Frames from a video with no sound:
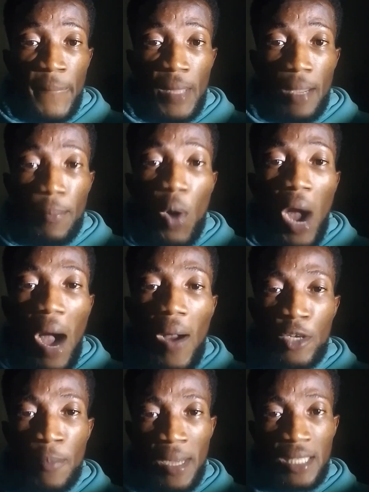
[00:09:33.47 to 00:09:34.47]
But how can
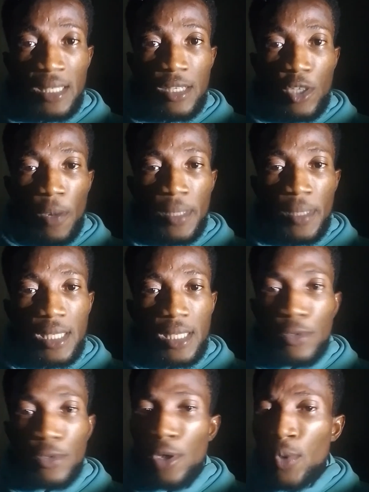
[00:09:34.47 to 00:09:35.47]
you manage this community?
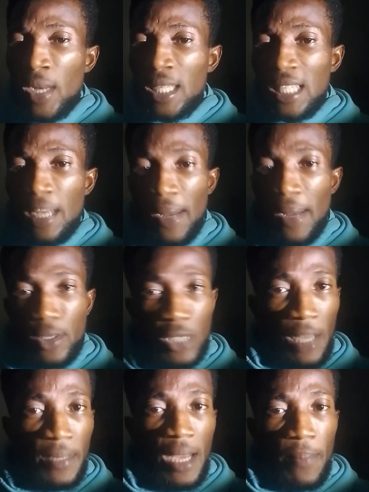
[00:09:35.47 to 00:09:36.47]
You don't know anything about social
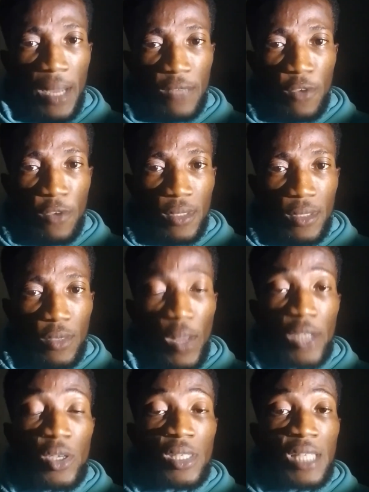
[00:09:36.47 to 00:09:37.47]
media platforms. You are
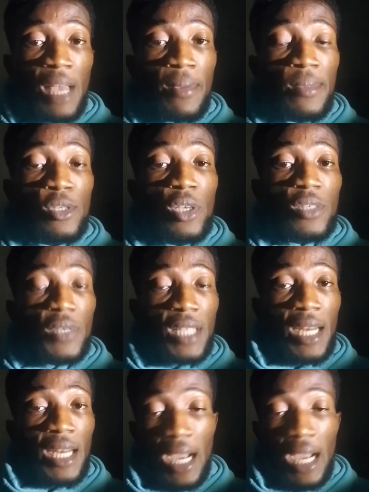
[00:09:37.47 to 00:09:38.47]
just there, maybe you just created
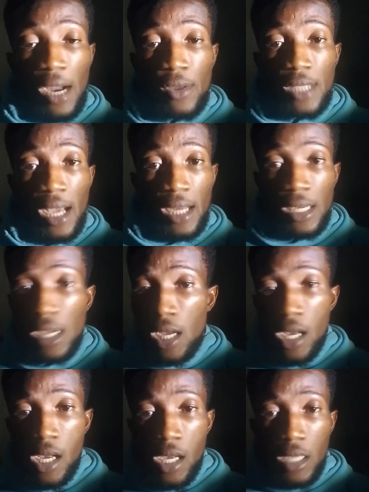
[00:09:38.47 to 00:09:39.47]
an account, and
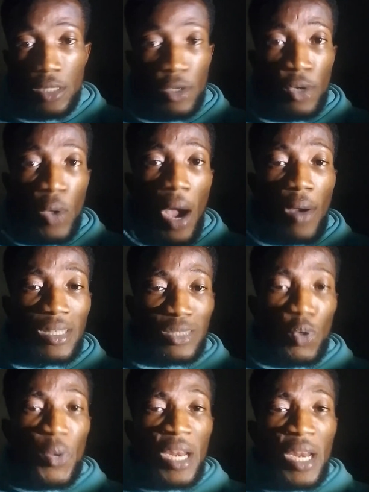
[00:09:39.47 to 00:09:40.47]
you don't know how to
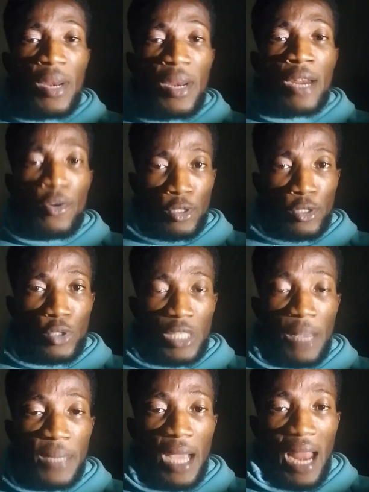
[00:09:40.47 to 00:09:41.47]
really run social
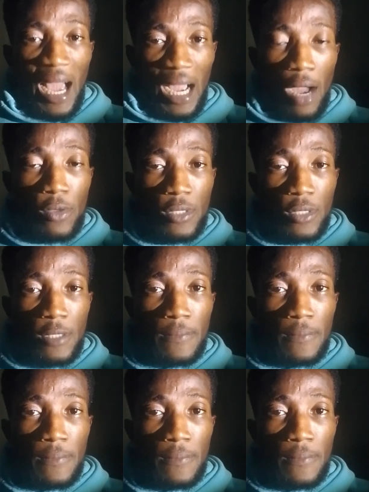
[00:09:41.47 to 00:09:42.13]
media accounts.